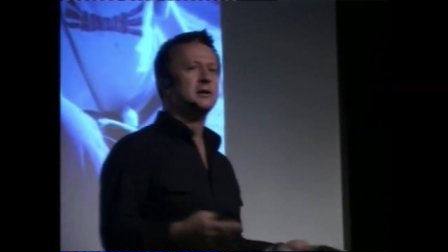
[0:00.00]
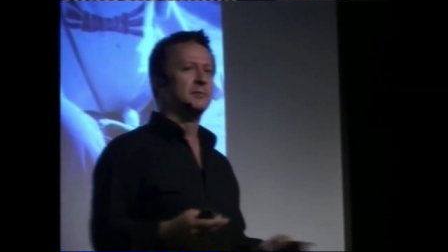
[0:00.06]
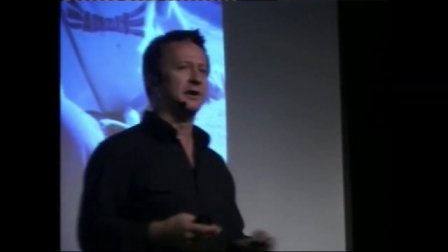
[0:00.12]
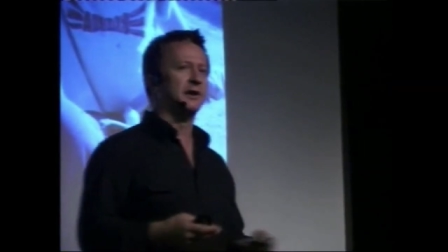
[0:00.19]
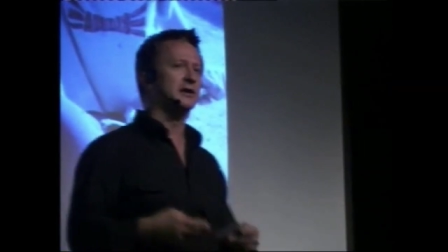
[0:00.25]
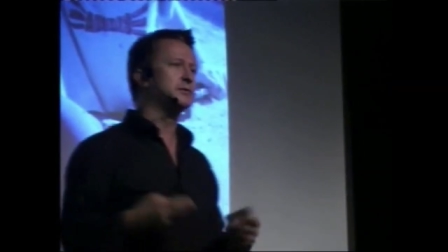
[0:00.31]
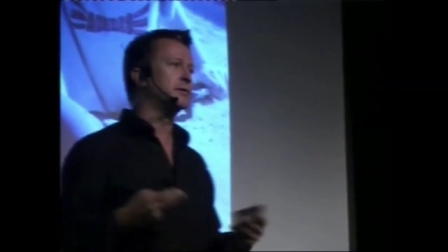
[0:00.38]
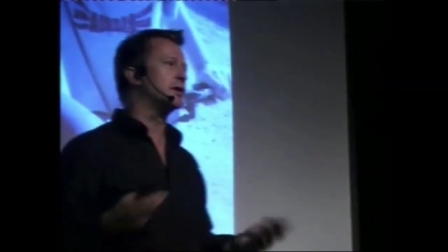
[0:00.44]

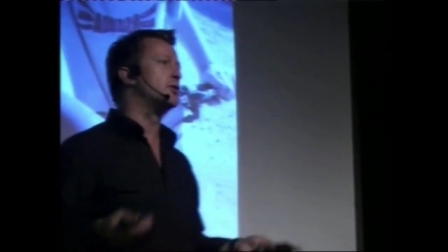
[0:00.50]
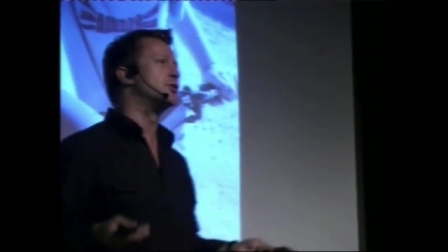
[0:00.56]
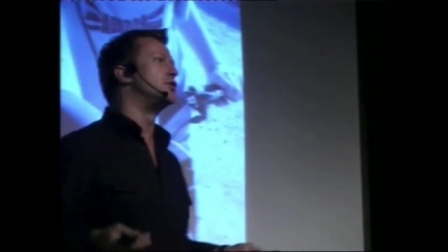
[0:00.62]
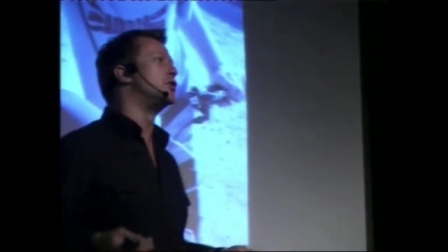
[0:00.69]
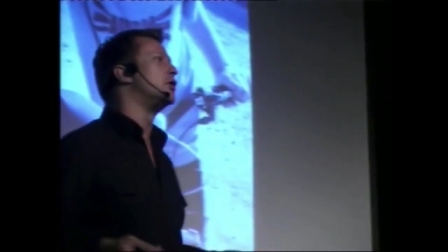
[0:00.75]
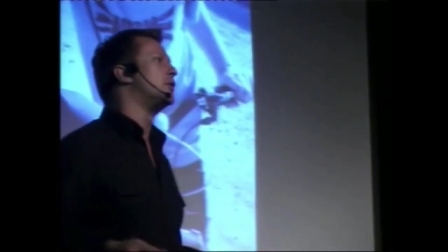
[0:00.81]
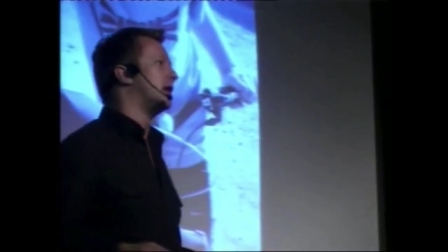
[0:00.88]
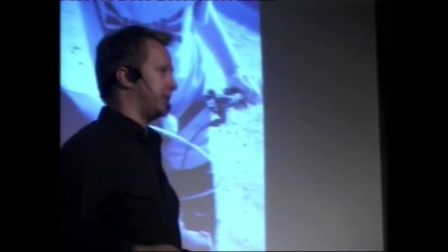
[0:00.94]
Because we
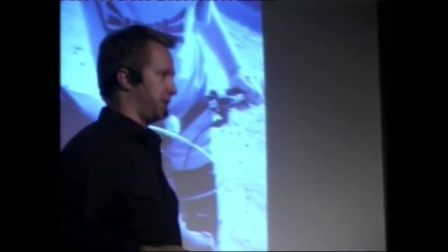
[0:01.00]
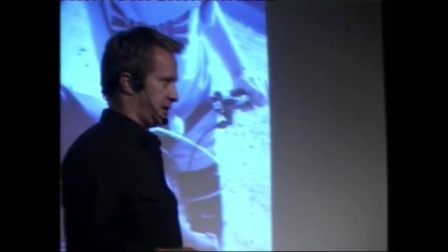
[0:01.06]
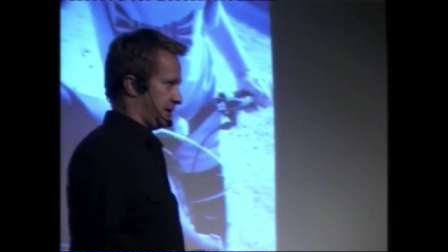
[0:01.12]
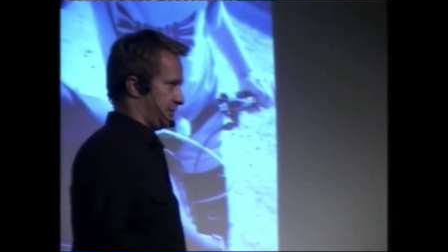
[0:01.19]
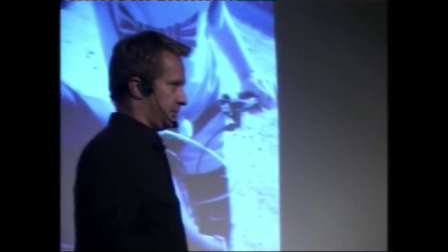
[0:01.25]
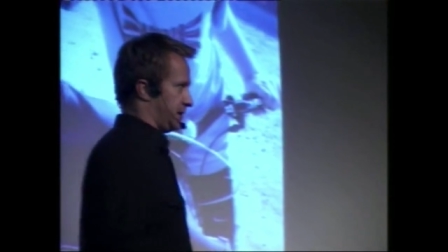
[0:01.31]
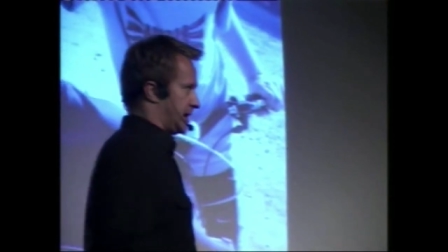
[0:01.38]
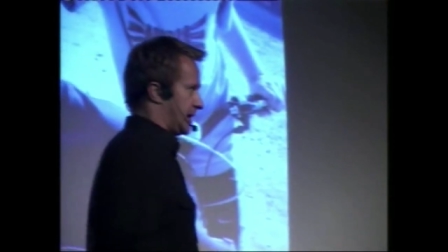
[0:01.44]
don't know how they're
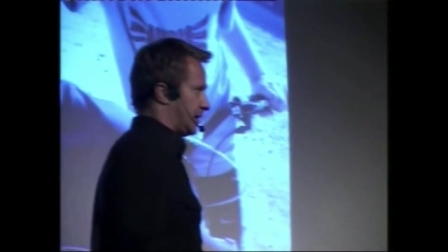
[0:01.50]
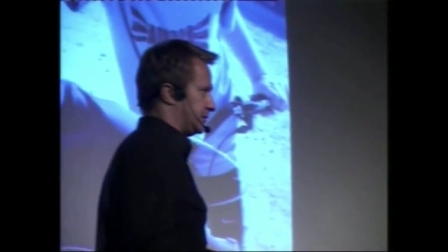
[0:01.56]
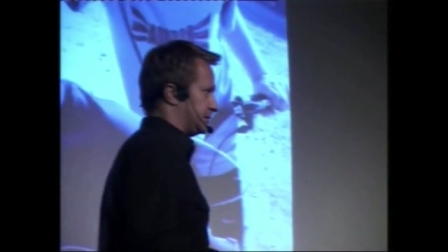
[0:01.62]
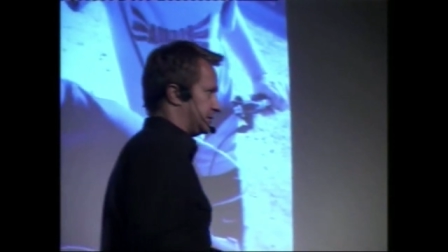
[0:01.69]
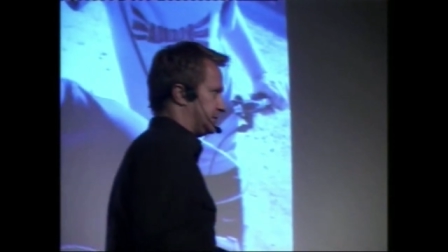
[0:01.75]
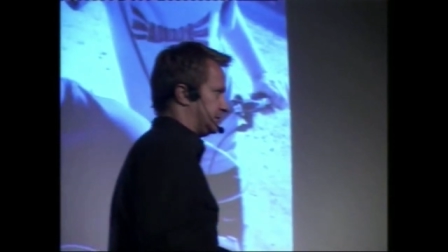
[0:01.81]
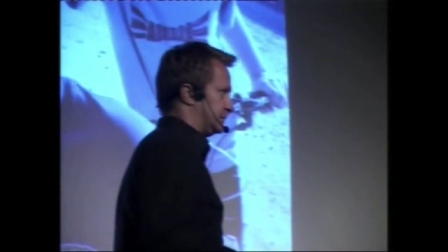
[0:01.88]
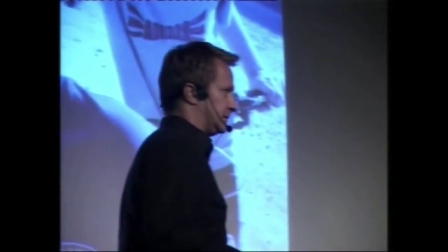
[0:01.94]
going to play
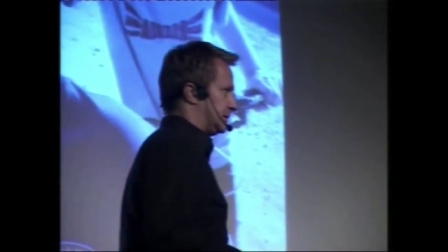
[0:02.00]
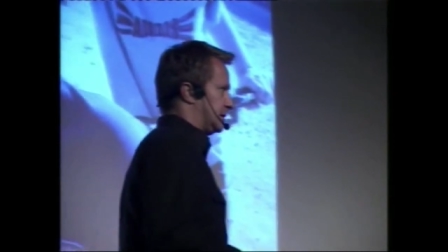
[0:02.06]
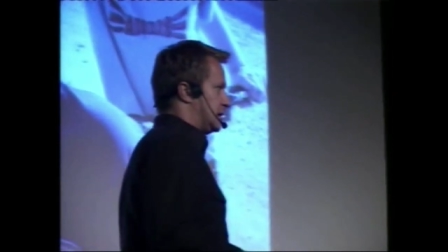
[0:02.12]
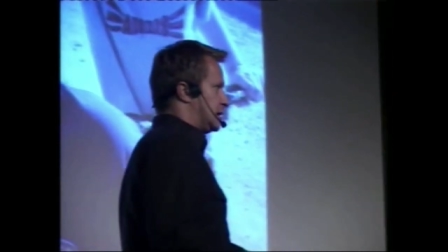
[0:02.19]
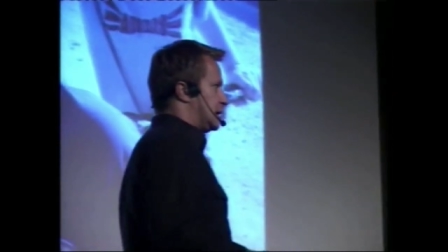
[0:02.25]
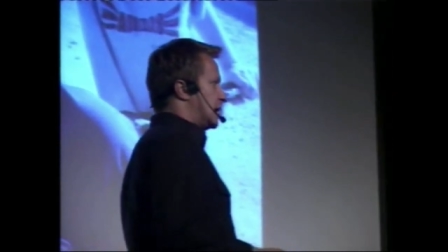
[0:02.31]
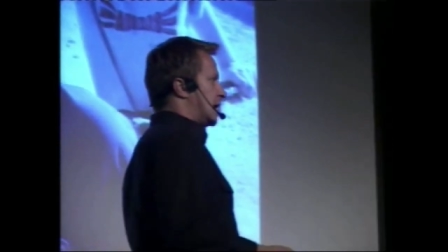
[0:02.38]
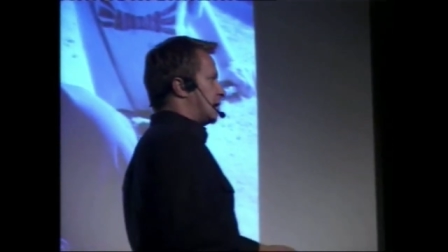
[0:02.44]
out.
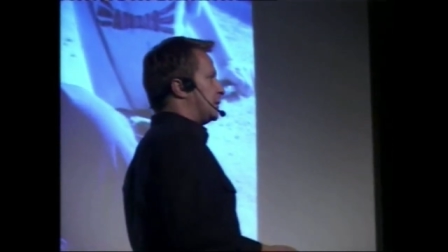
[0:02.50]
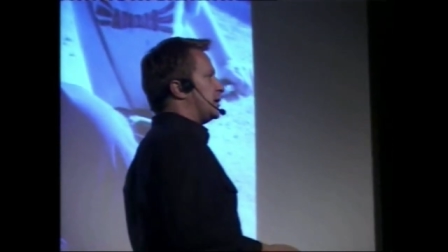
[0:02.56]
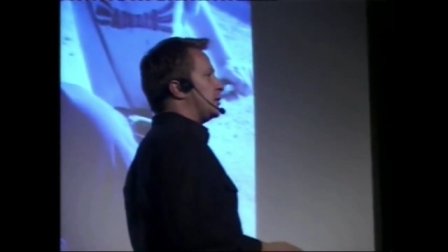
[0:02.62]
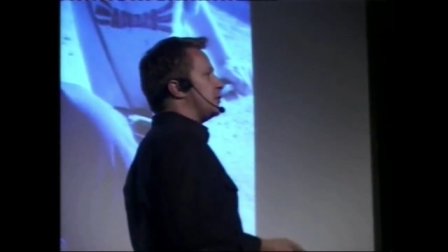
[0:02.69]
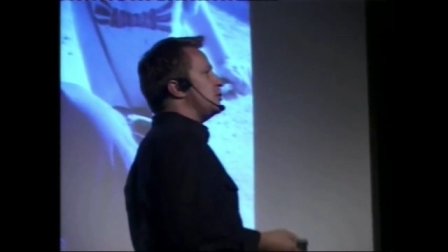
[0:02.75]
And